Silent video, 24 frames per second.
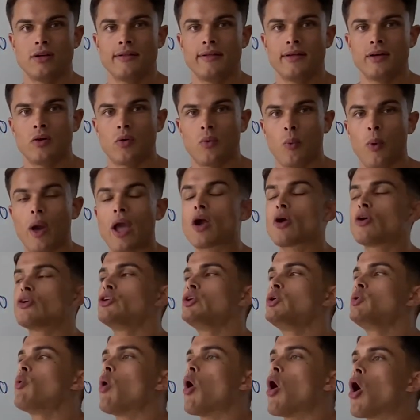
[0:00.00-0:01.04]
where
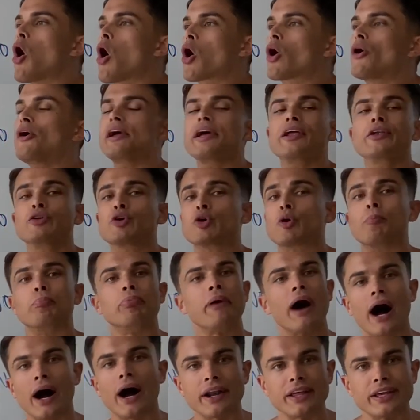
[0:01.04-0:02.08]
you are in your
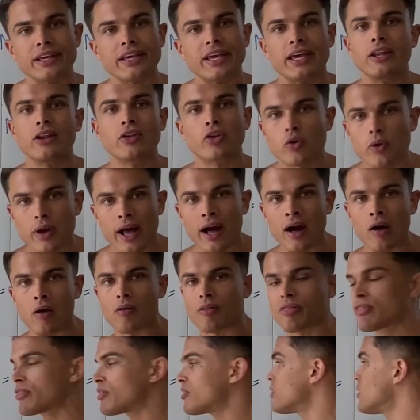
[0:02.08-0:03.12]
body, in your health,